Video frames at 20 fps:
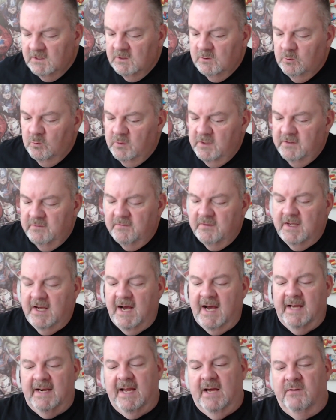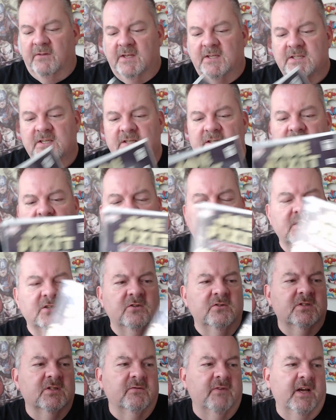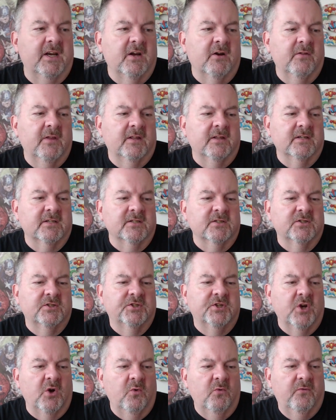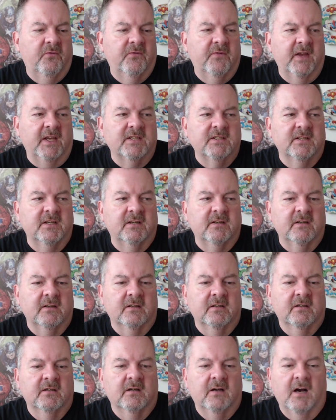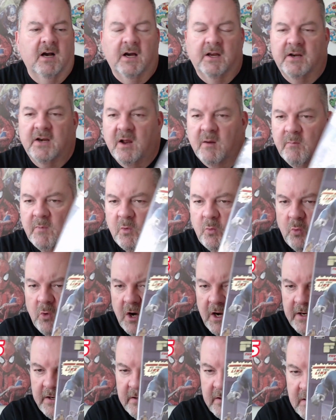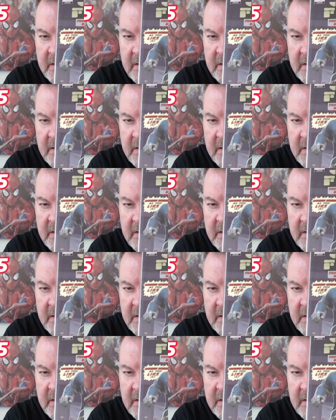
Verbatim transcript: We've got, now this is an exclusive. I know that this is Joe Fixit, number 1.